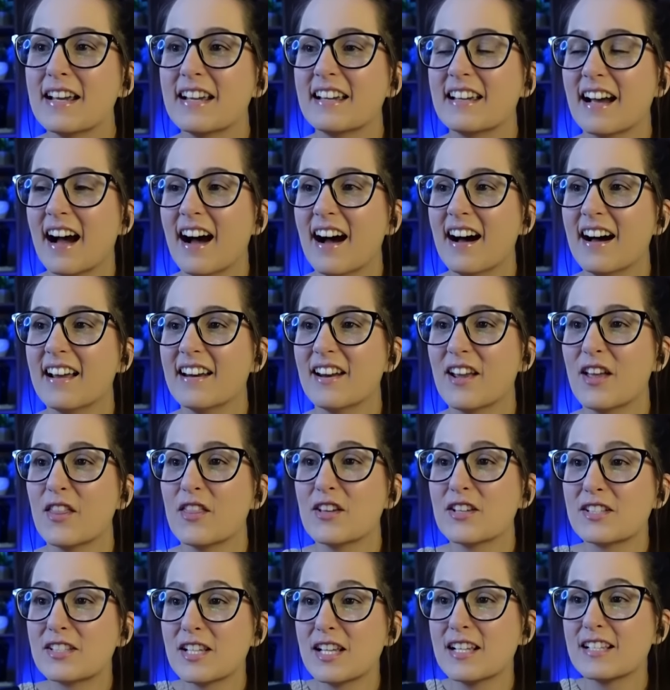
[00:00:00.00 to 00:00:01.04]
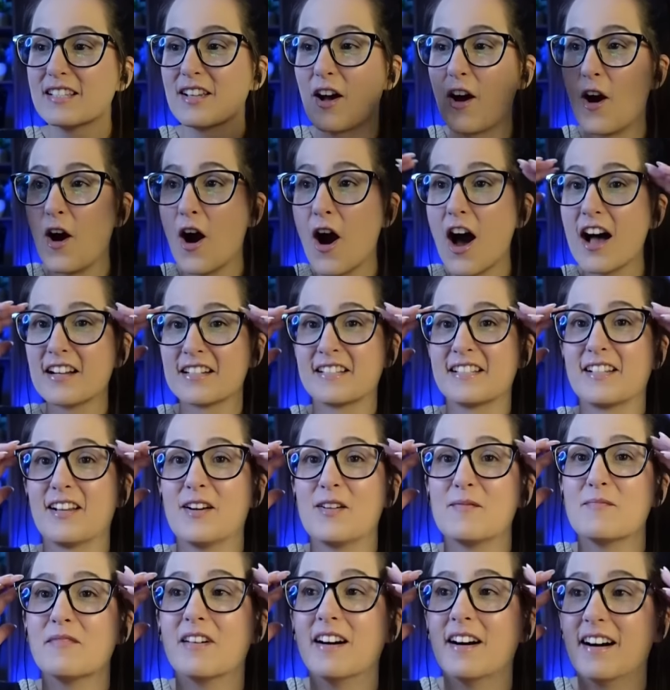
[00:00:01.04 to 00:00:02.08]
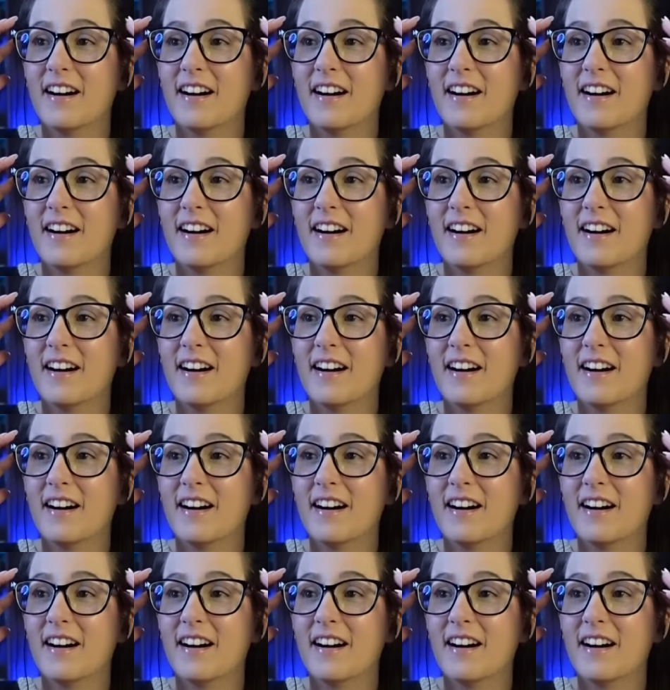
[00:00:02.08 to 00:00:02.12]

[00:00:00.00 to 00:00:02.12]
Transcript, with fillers: god, this is awesome!